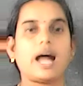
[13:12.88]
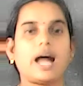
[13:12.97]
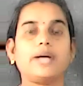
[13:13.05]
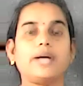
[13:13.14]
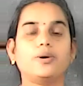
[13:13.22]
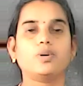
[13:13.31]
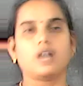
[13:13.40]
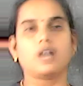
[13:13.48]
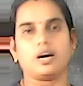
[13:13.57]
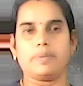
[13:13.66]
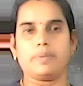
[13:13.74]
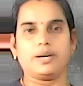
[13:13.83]

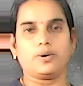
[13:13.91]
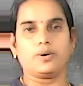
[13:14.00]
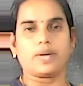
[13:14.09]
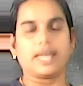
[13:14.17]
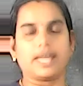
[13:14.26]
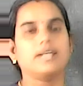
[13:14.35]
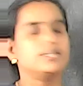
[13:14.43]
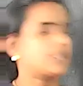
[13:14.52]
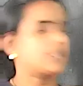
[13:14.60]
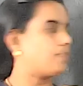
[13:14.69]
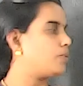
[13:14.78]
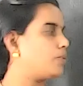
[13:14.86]
hydrocarbon. Okay,
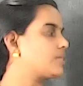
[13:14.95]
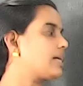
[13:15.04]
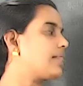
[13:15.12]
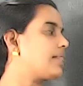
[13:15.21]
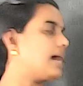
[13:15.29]
suppose